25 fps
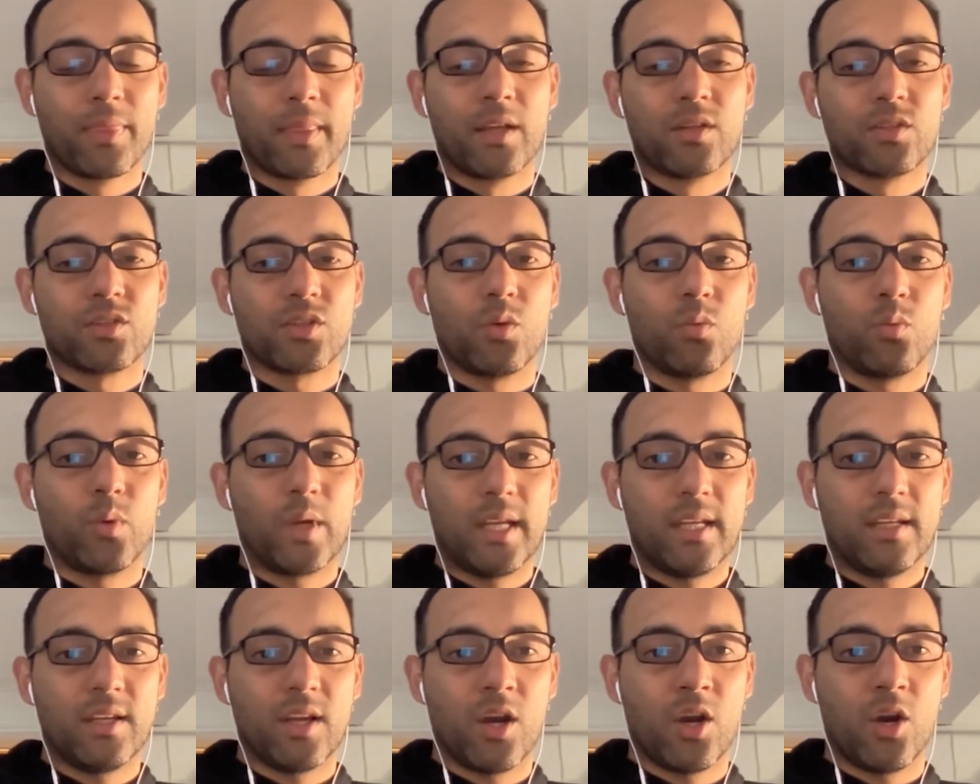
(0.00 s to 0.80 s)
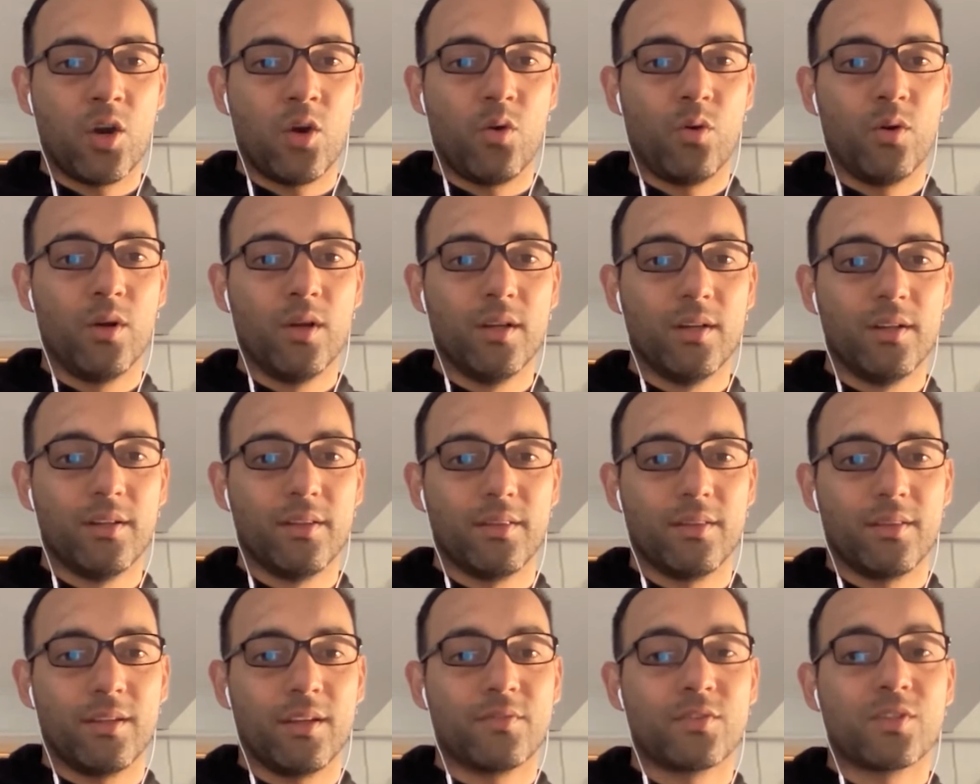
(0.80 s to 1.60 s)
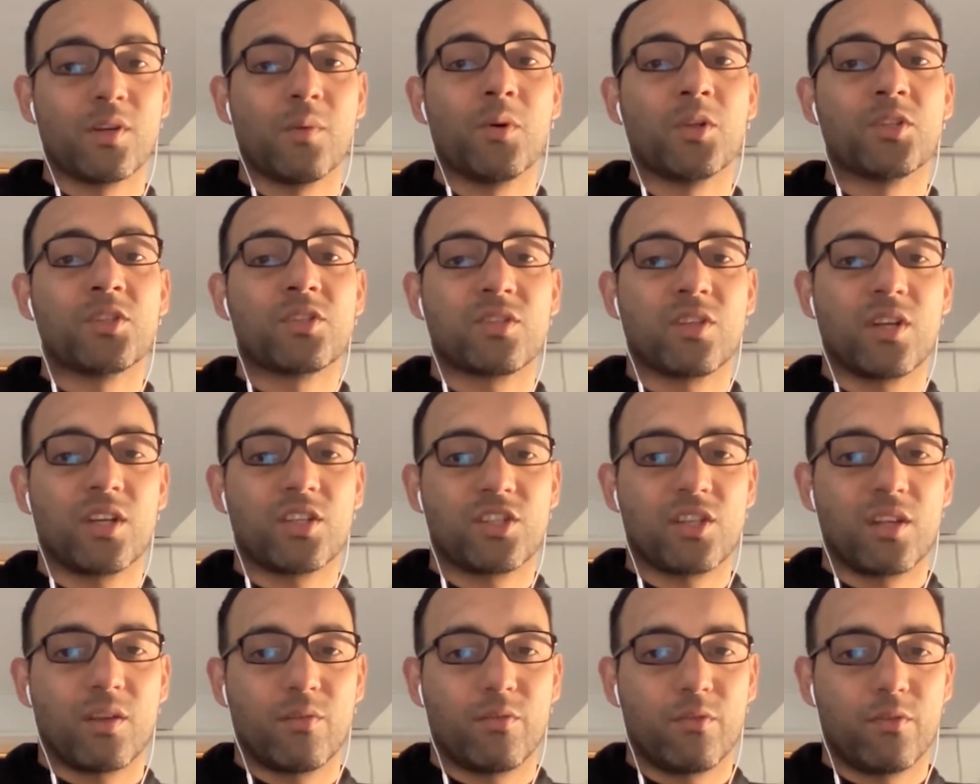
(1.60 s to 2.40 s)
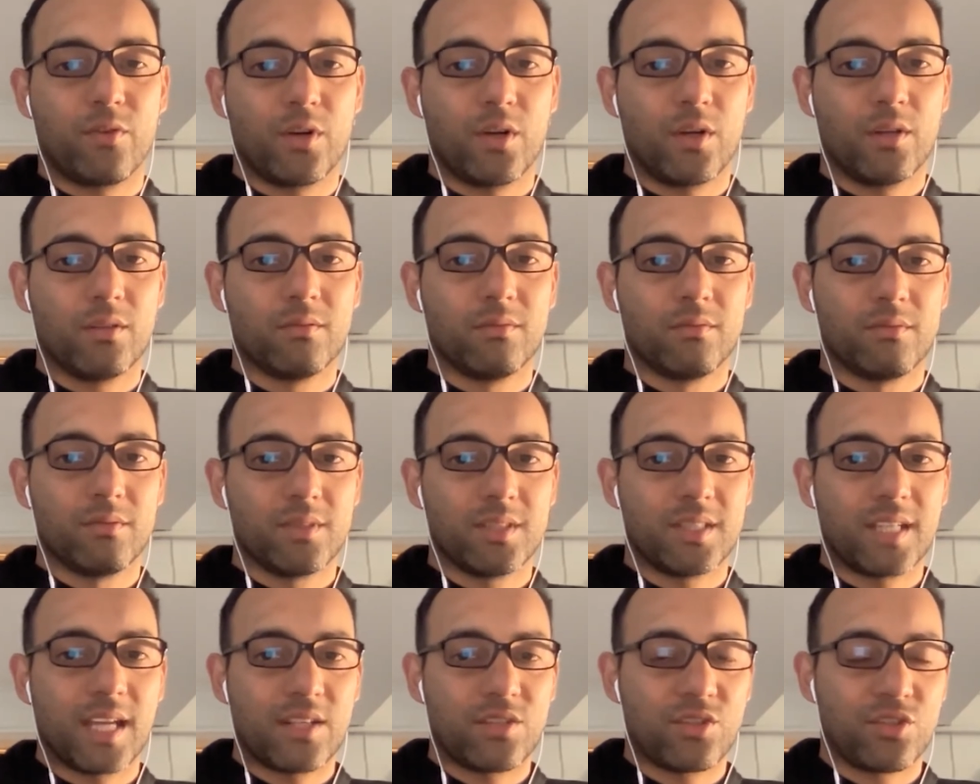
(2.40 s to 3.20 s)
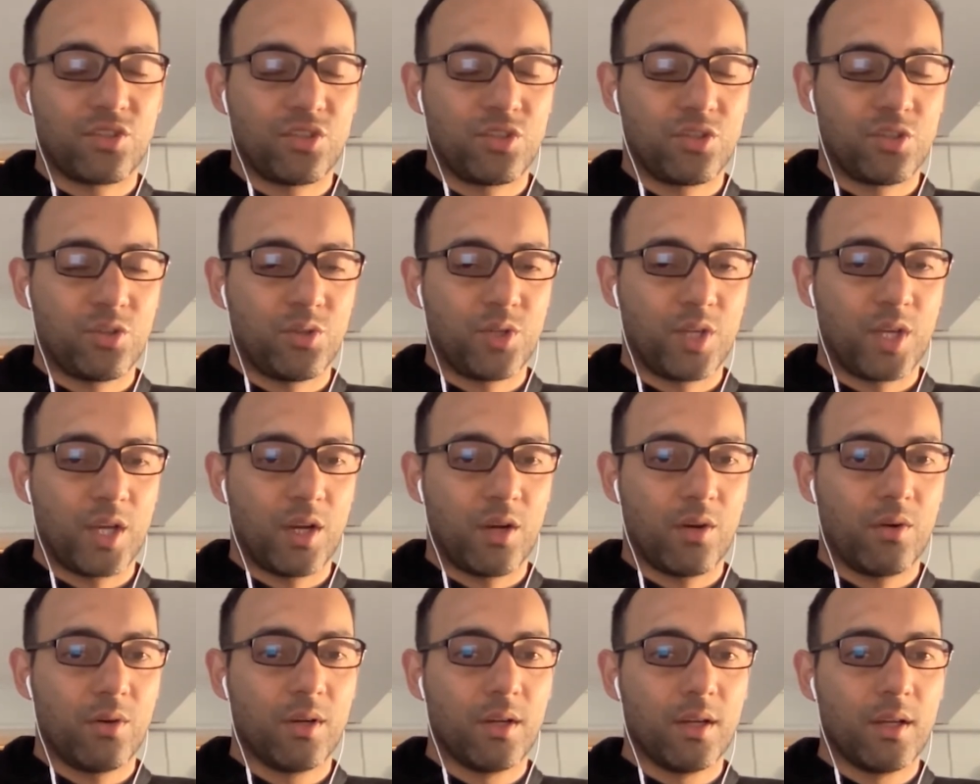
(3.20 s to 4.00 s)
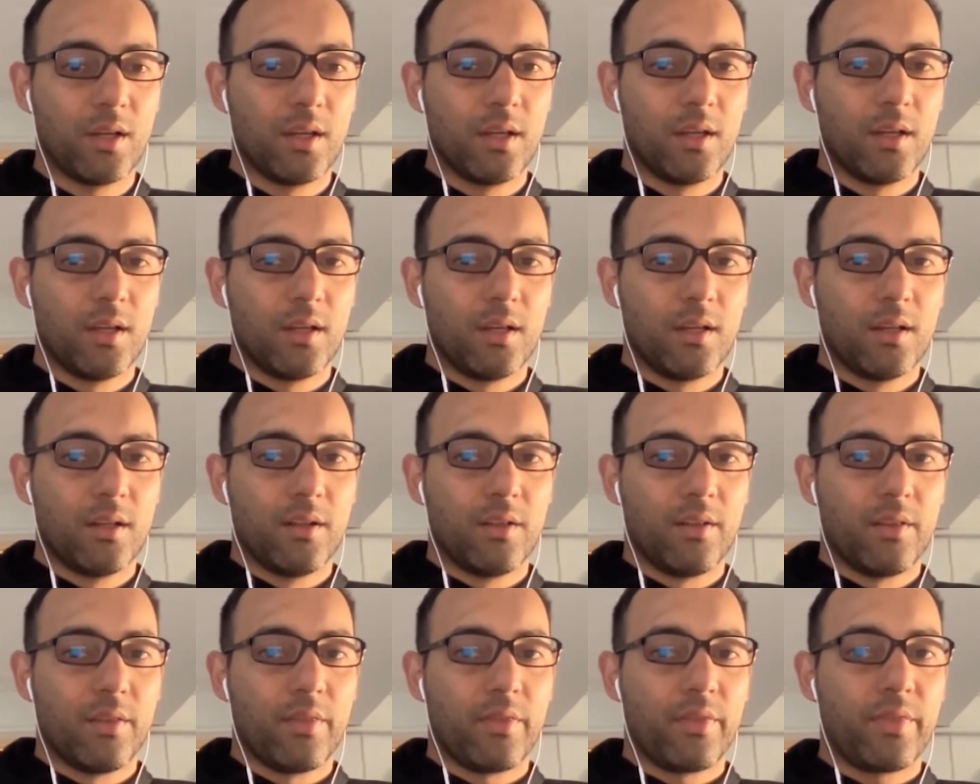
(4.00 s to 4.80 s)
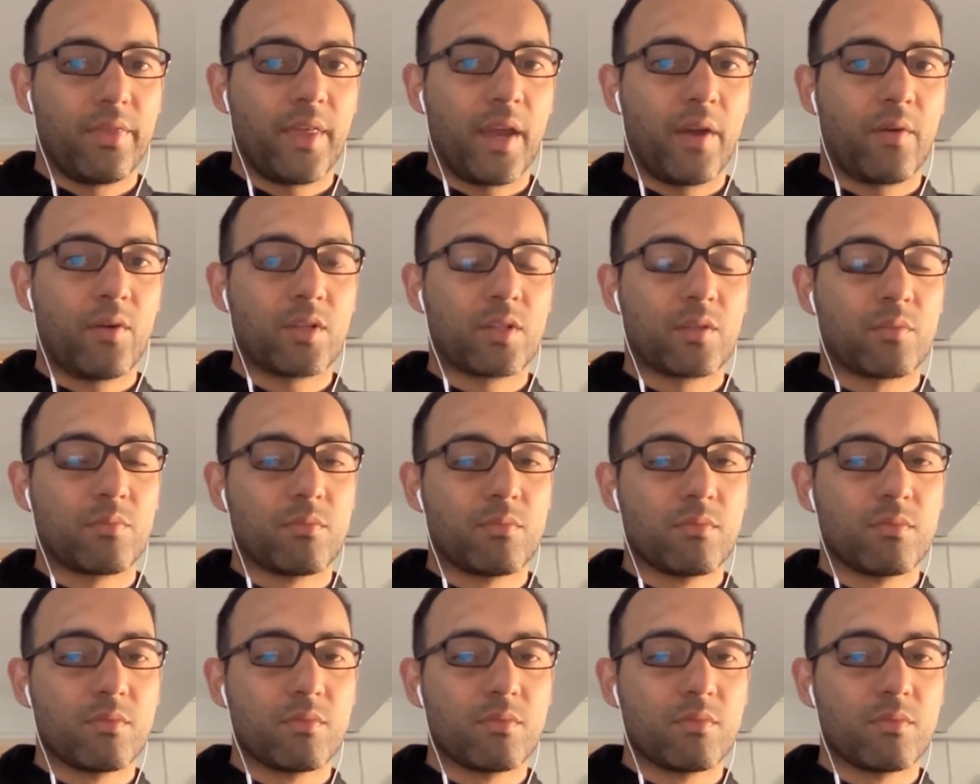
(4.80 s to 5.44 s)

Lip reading: So we know that if someone's searching for Data Studio, there is